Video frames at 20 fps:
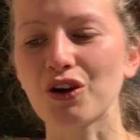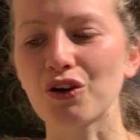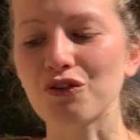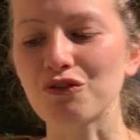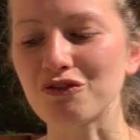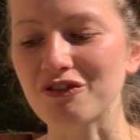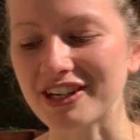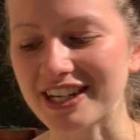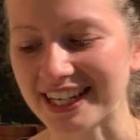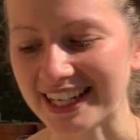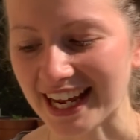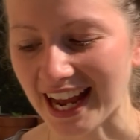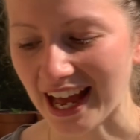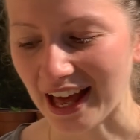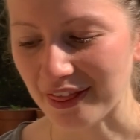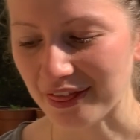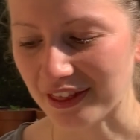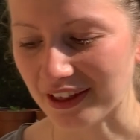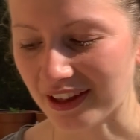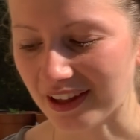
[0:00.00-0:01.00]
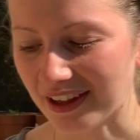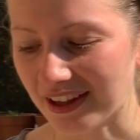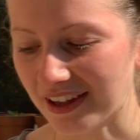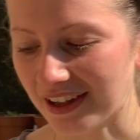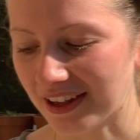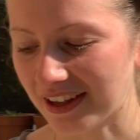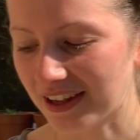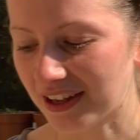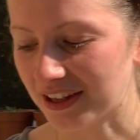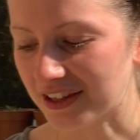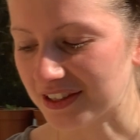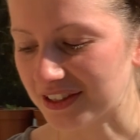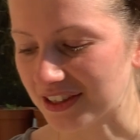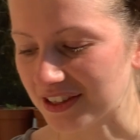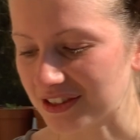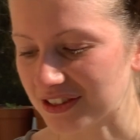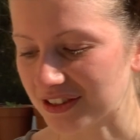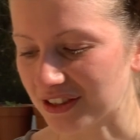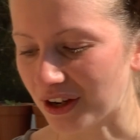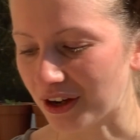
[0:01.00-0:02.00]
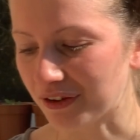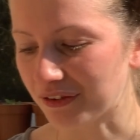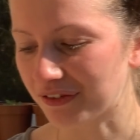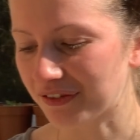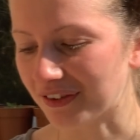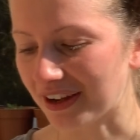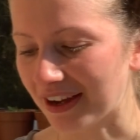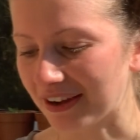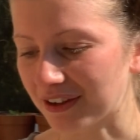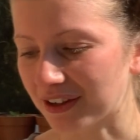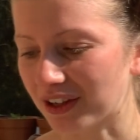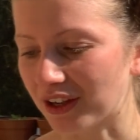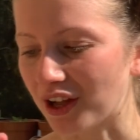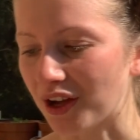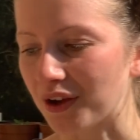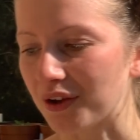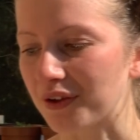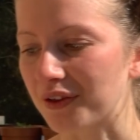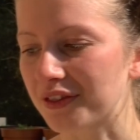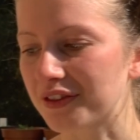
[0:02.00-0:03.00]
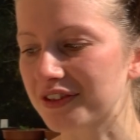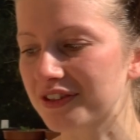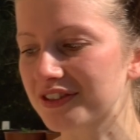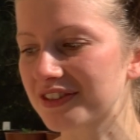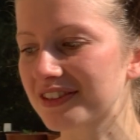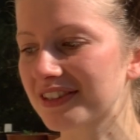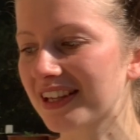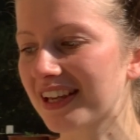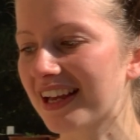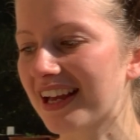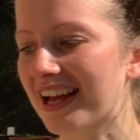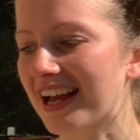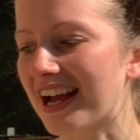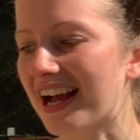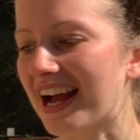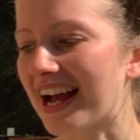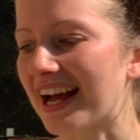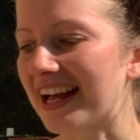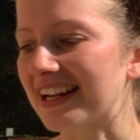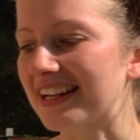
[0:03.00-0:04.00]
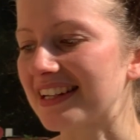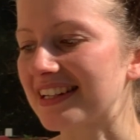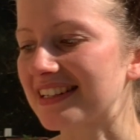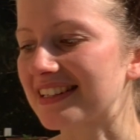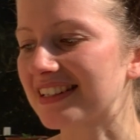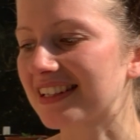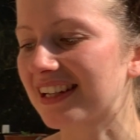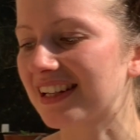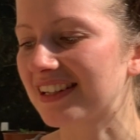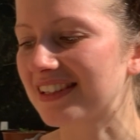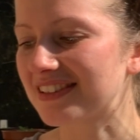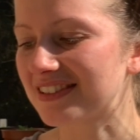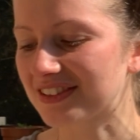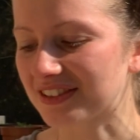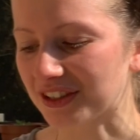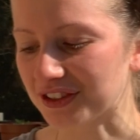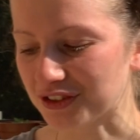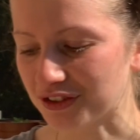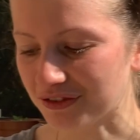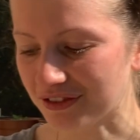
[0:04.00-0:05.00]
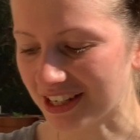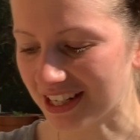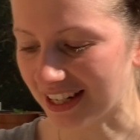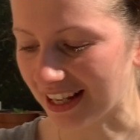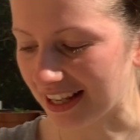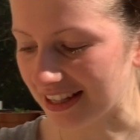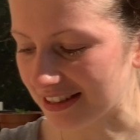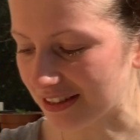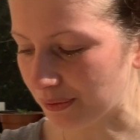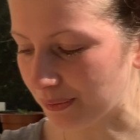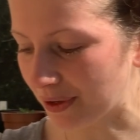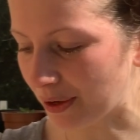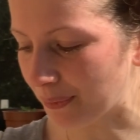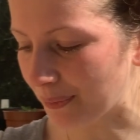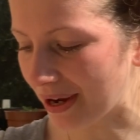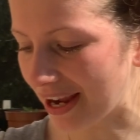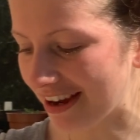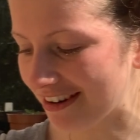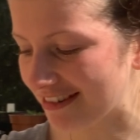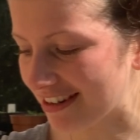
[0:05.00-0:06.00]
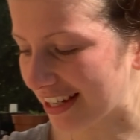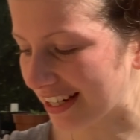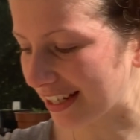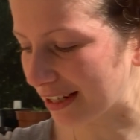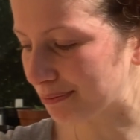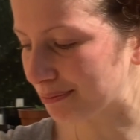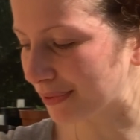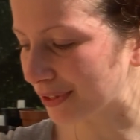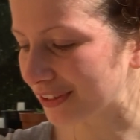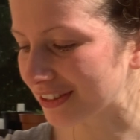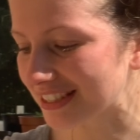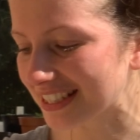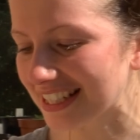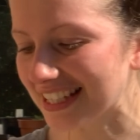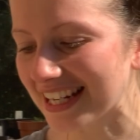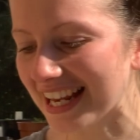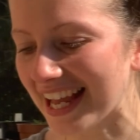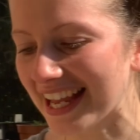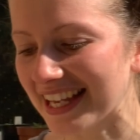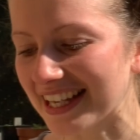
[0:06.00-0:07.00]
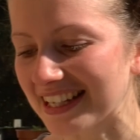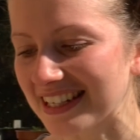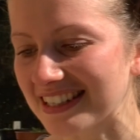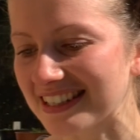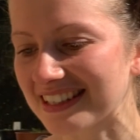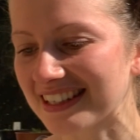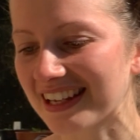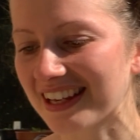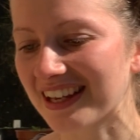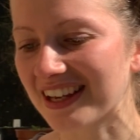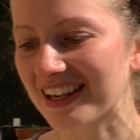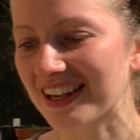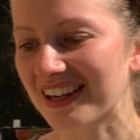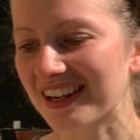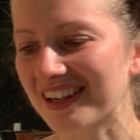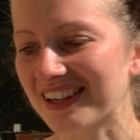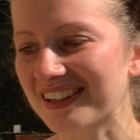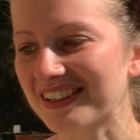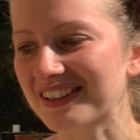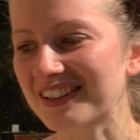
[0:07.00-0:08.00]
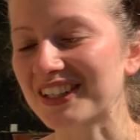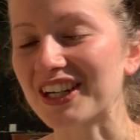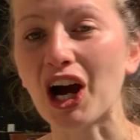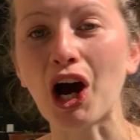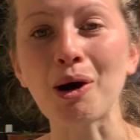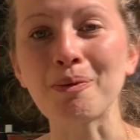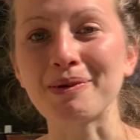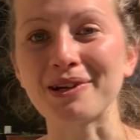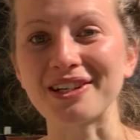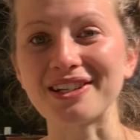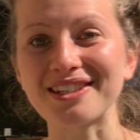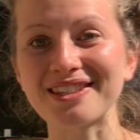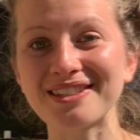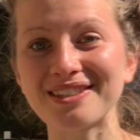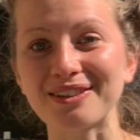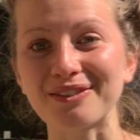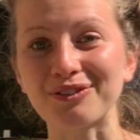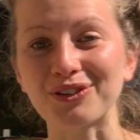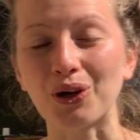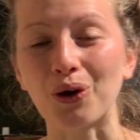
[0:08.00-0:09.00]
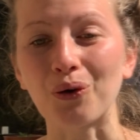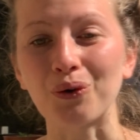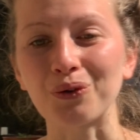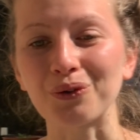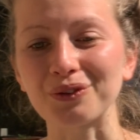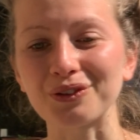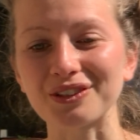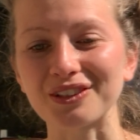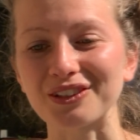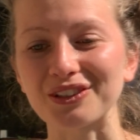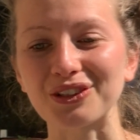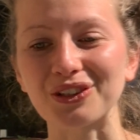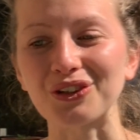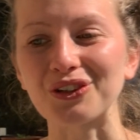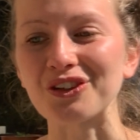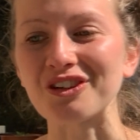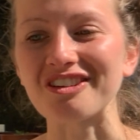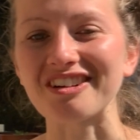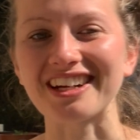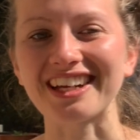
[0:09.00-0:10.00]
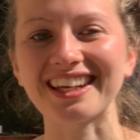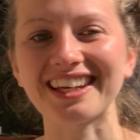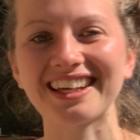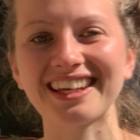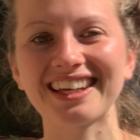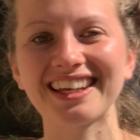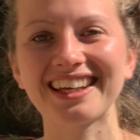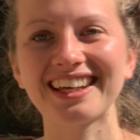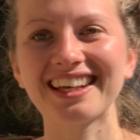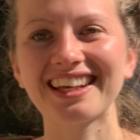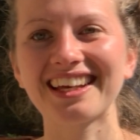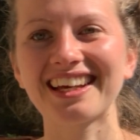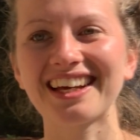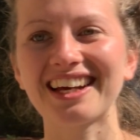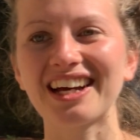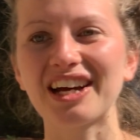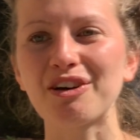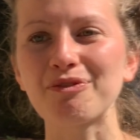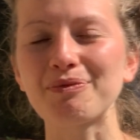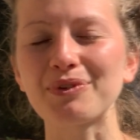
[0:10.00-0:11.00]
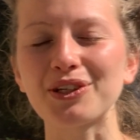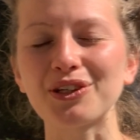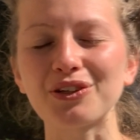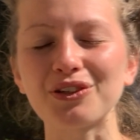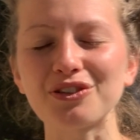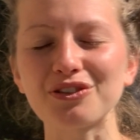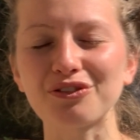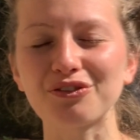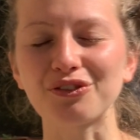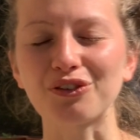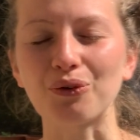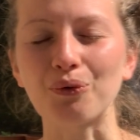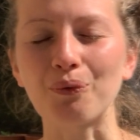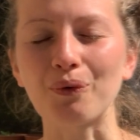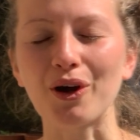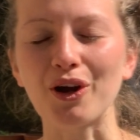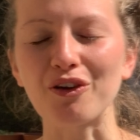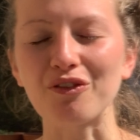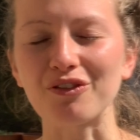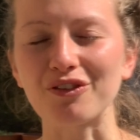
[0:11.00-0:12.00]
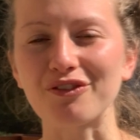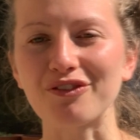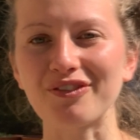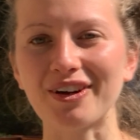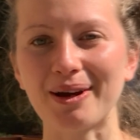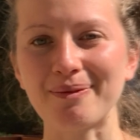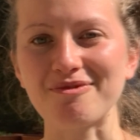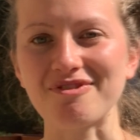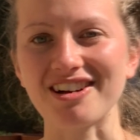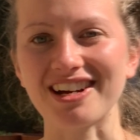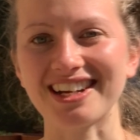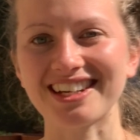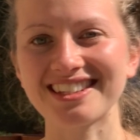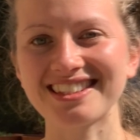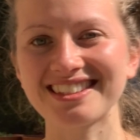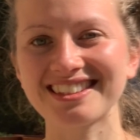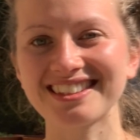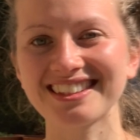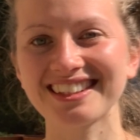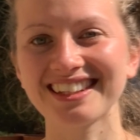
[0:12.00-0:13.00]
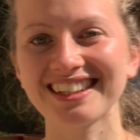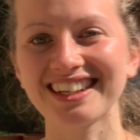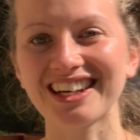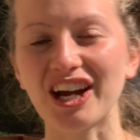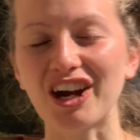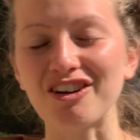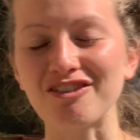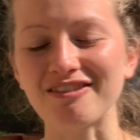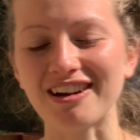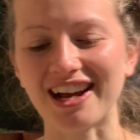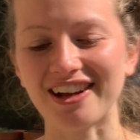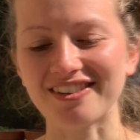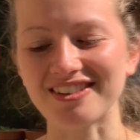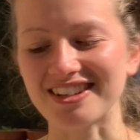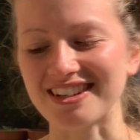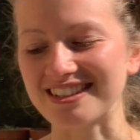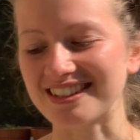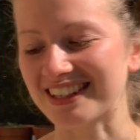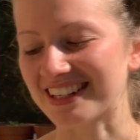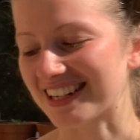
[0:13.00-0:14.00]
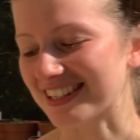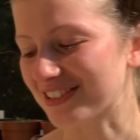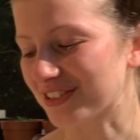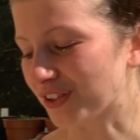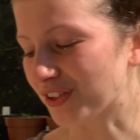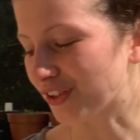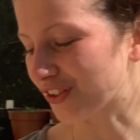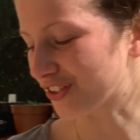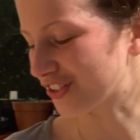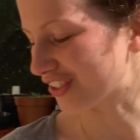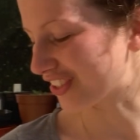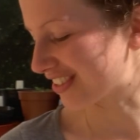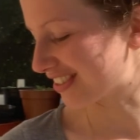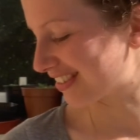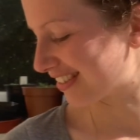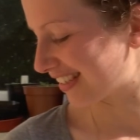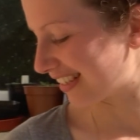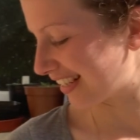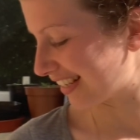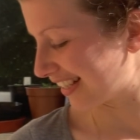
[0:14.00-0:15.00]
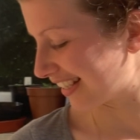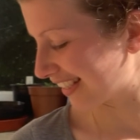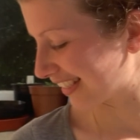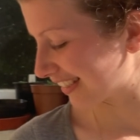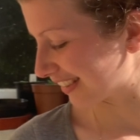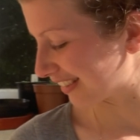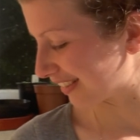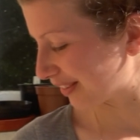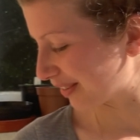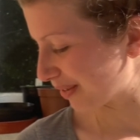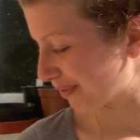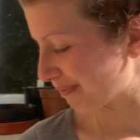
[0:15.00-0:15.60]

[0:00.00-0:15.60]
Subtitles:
regather, dust off our clothes, and start to realize that we're wearing multi-layered garments of gold and glory, beautiful woven fabrics around us, and it's not just a little